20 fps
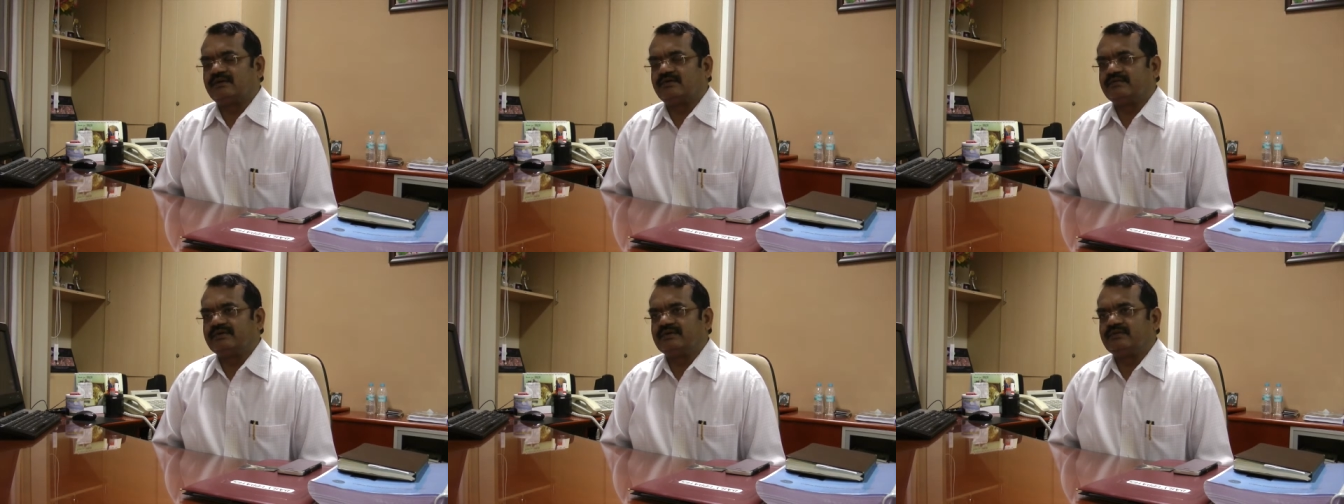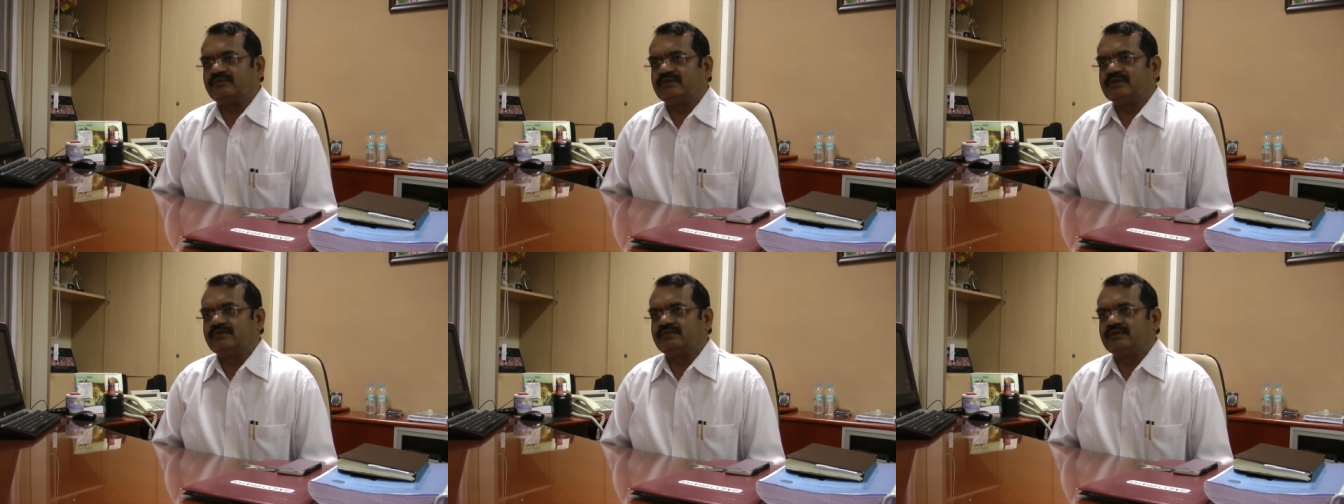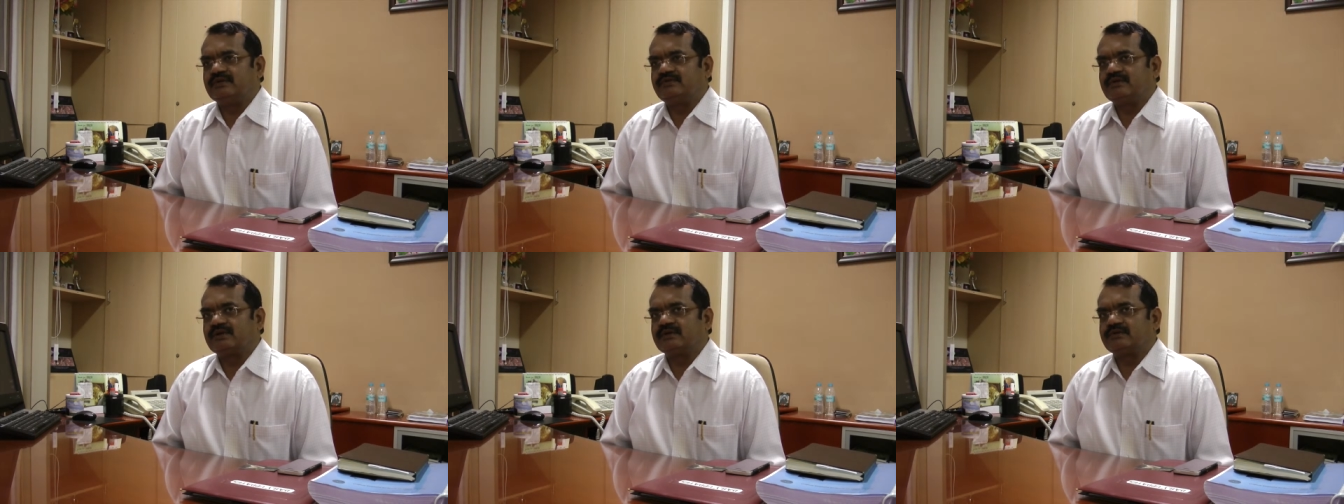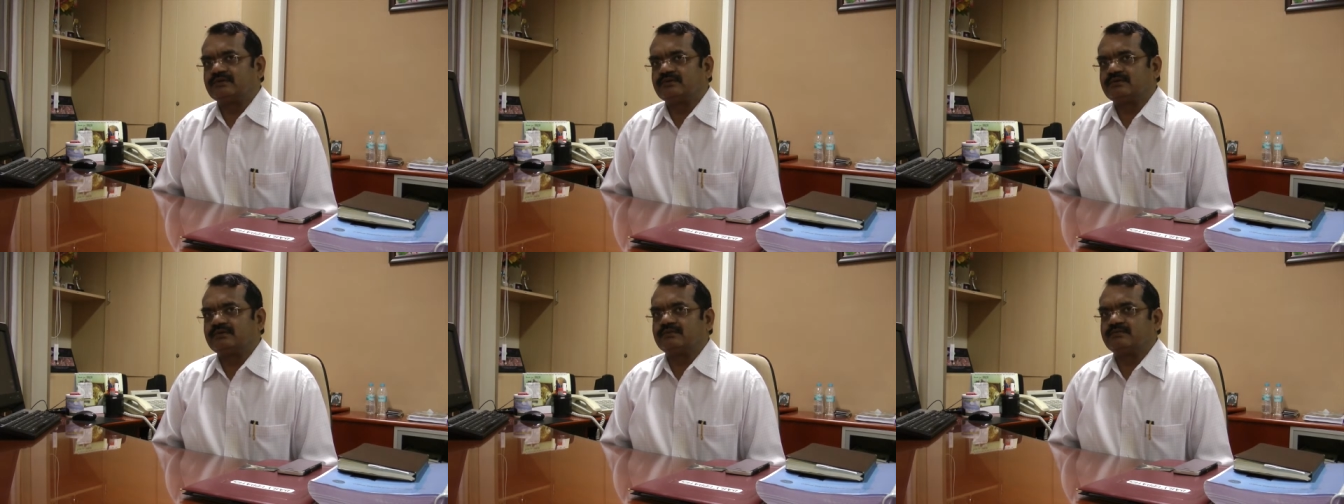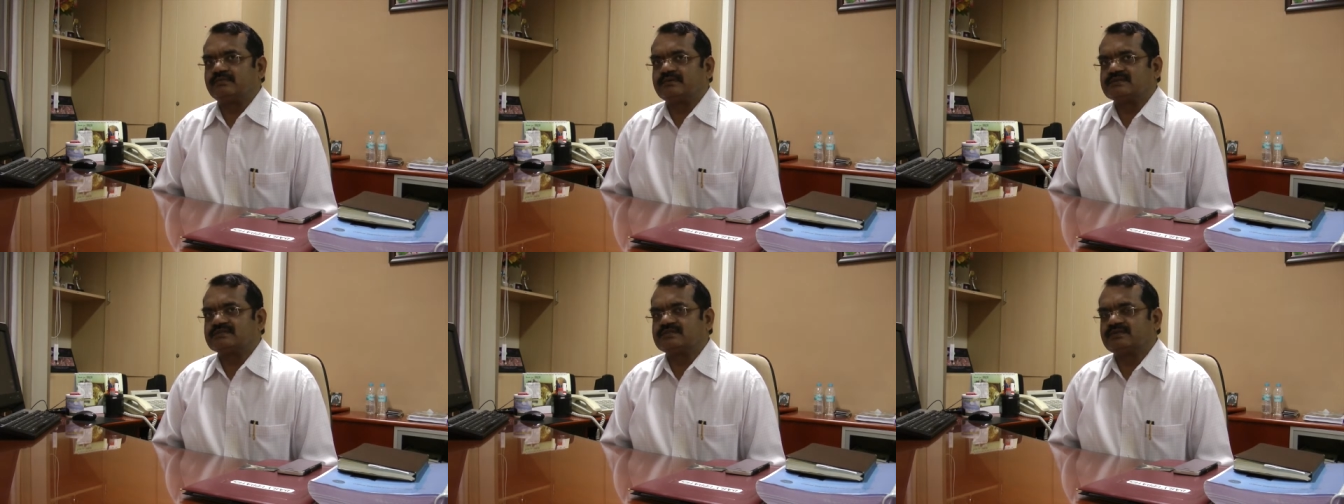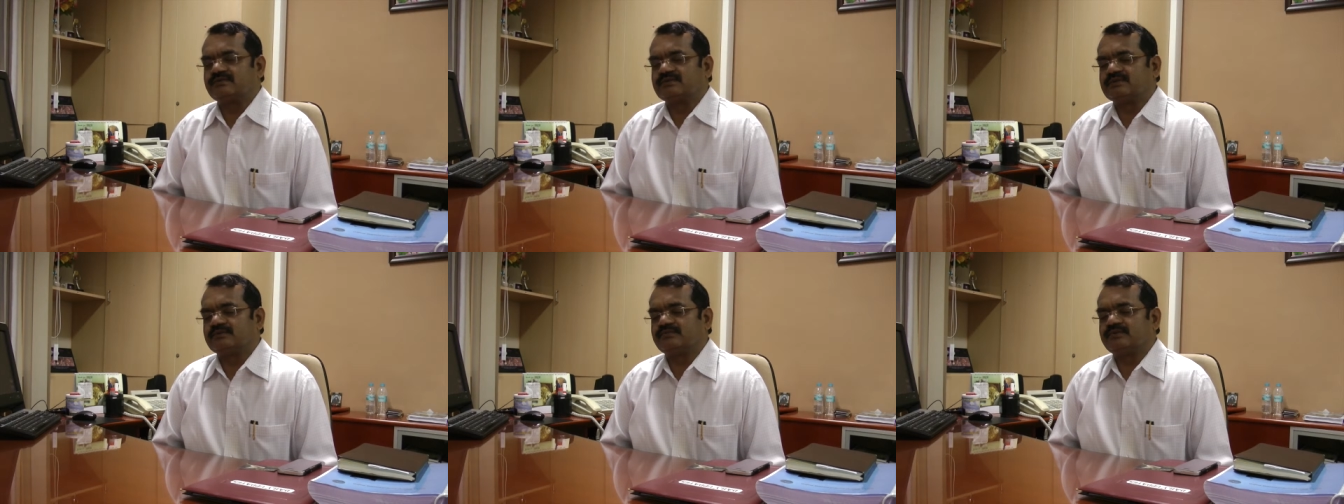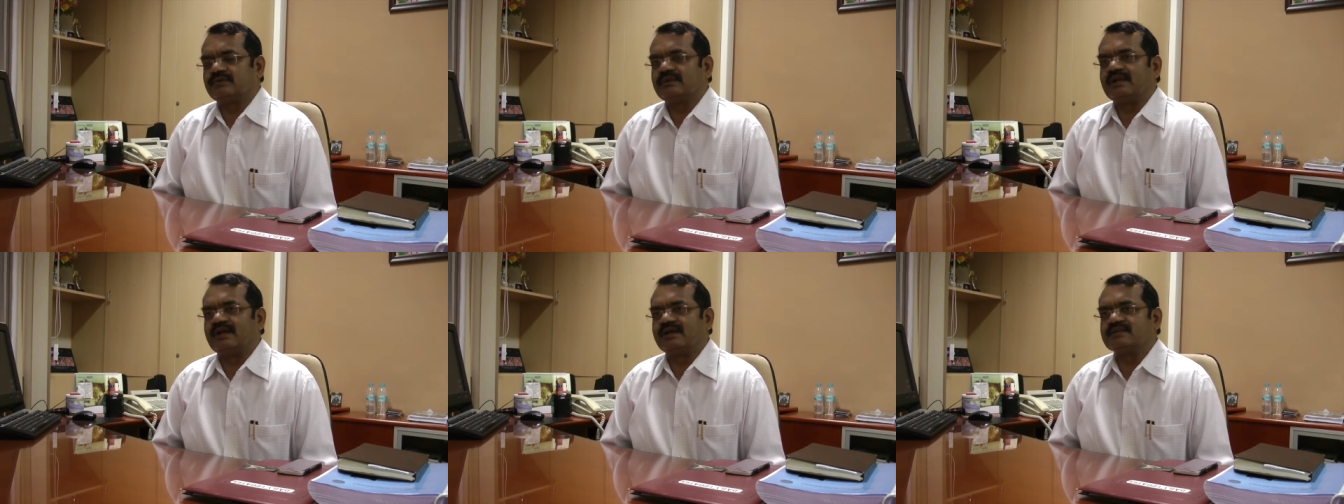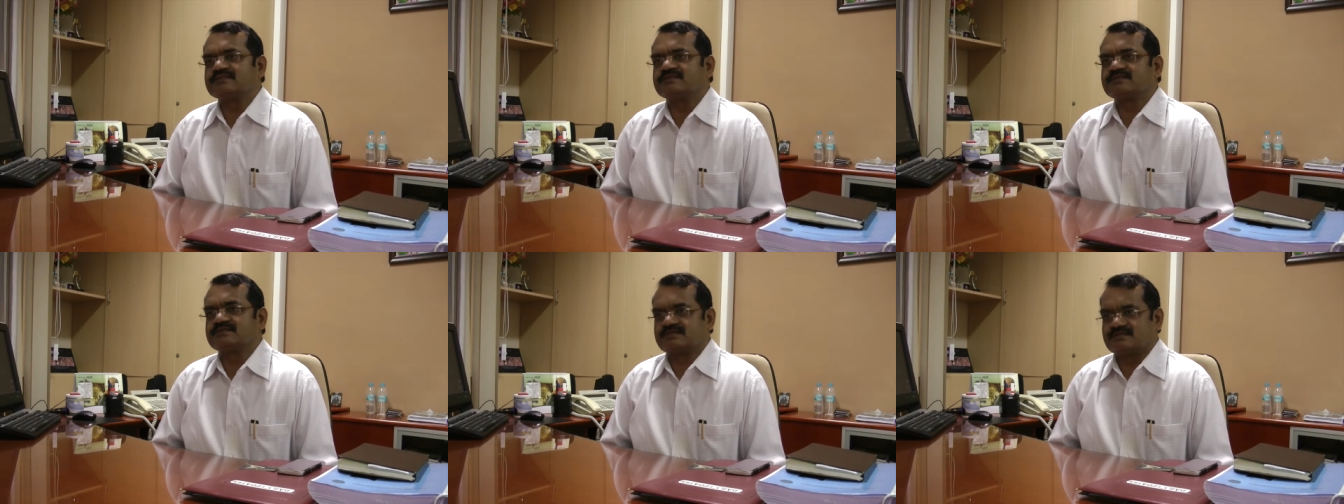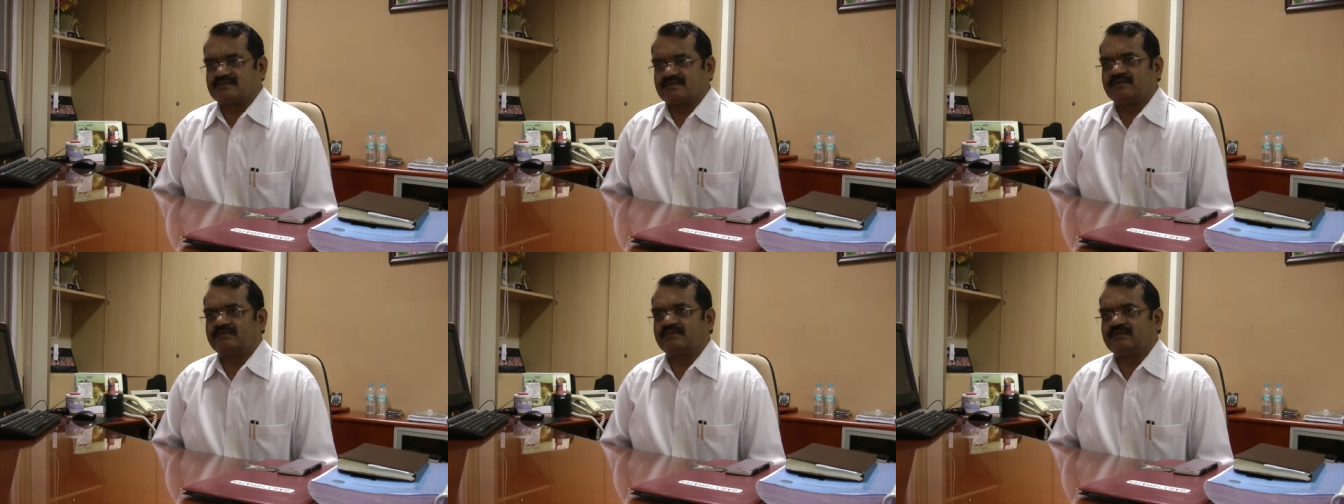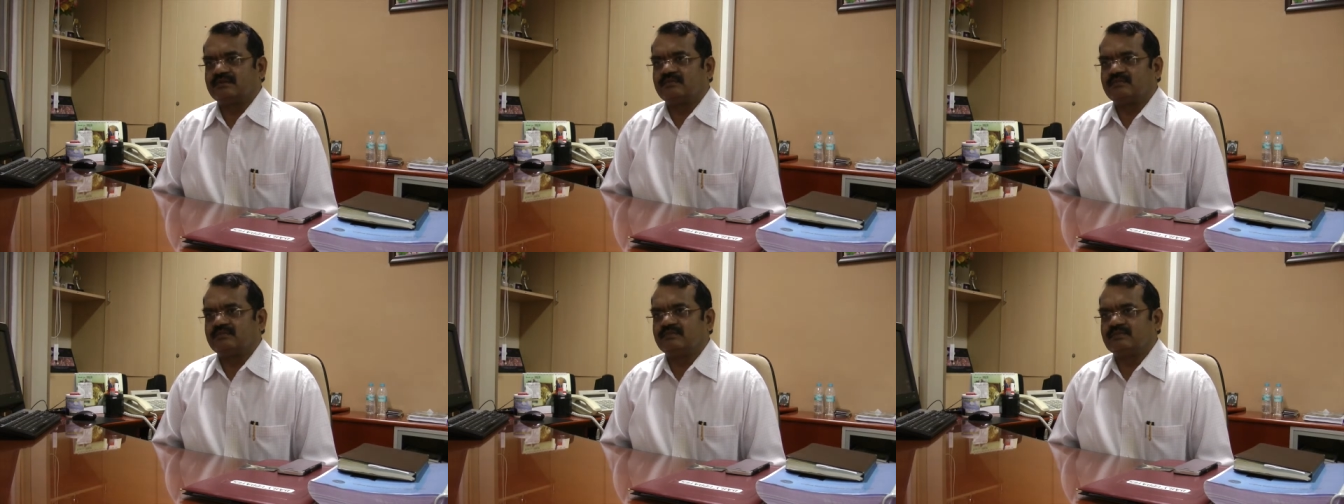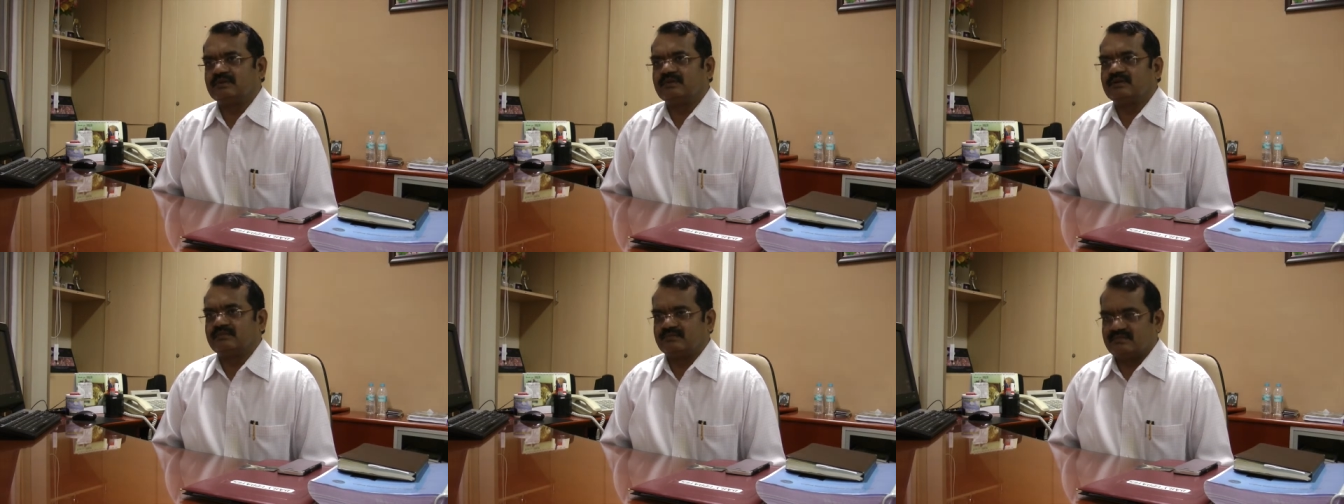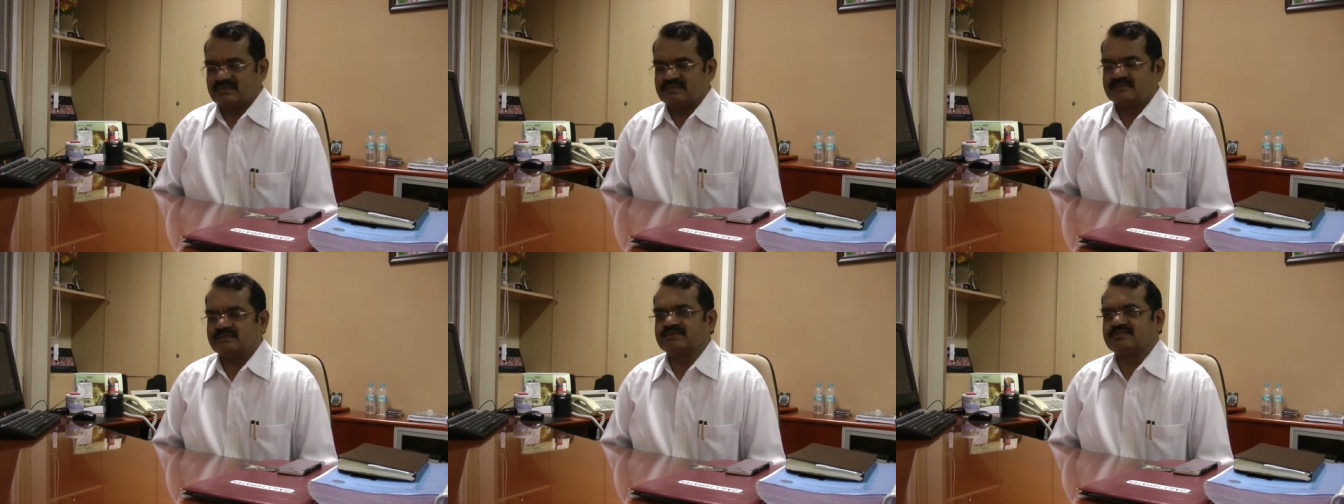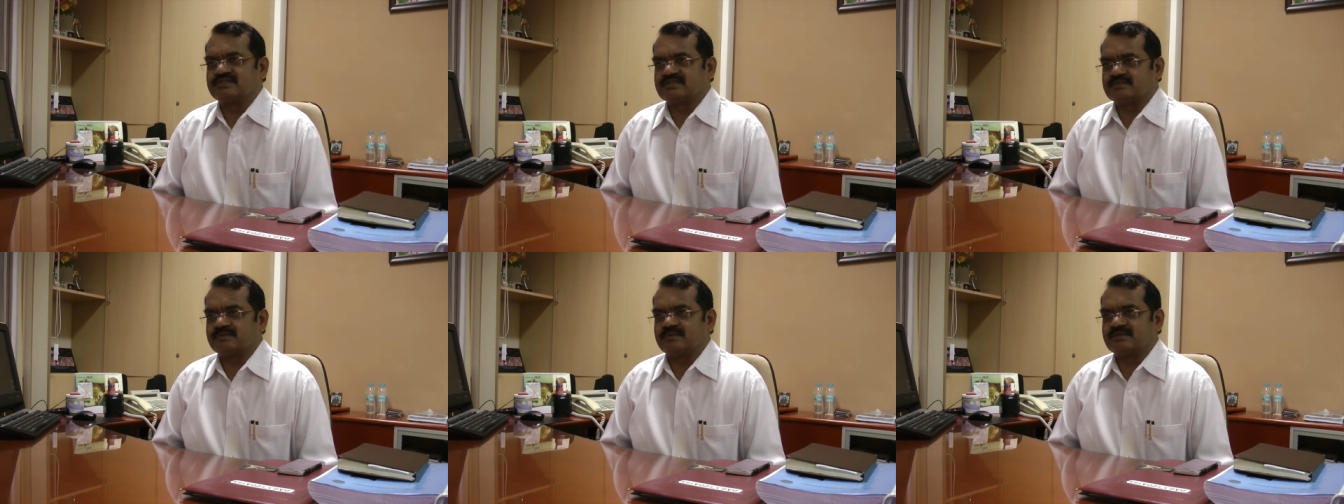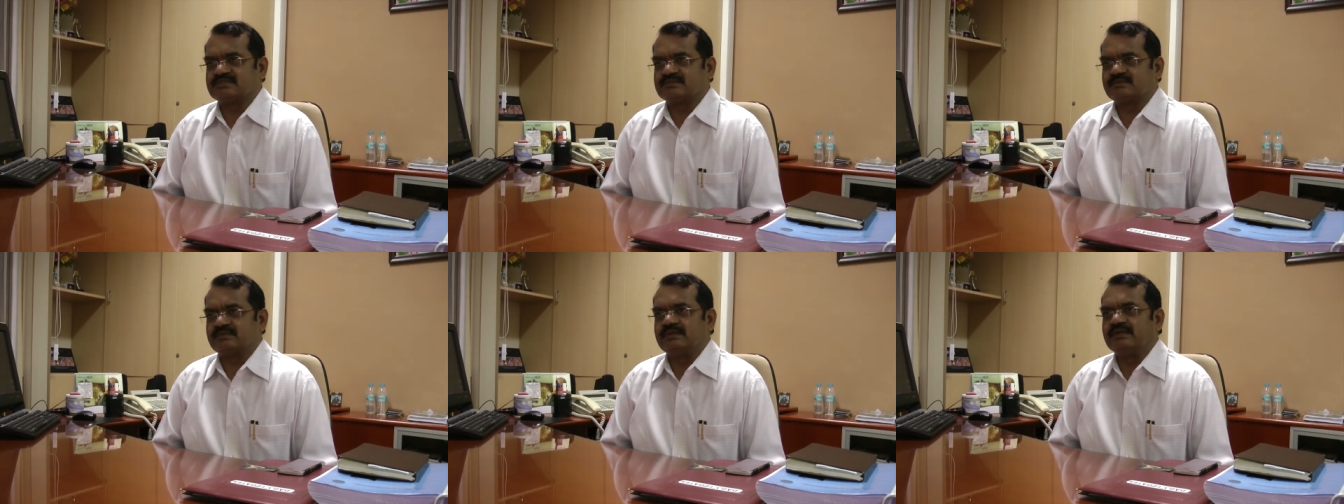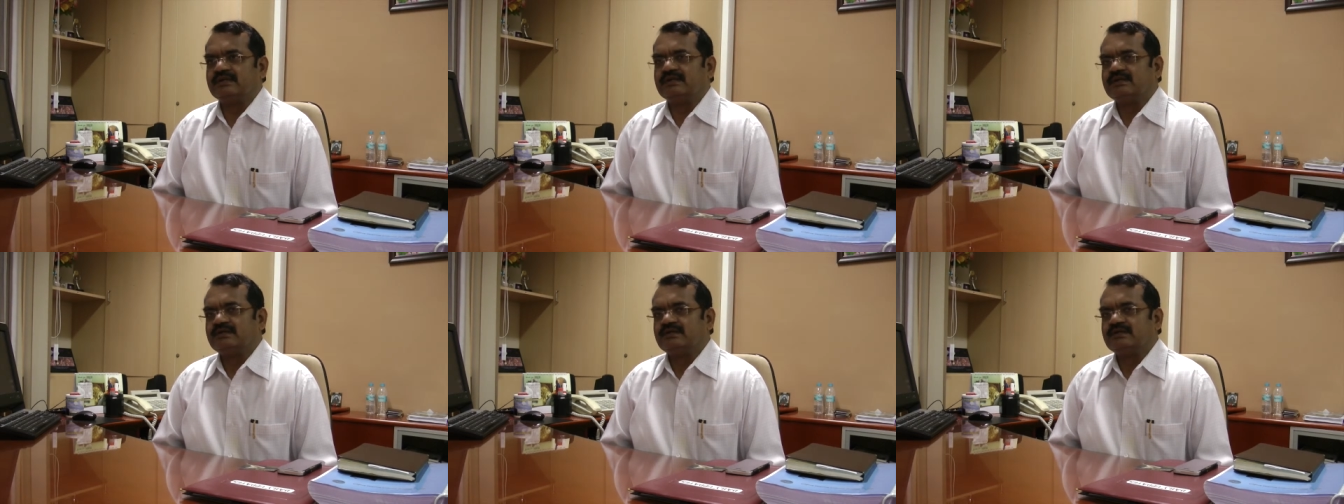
we want to preserve the fuel as possible.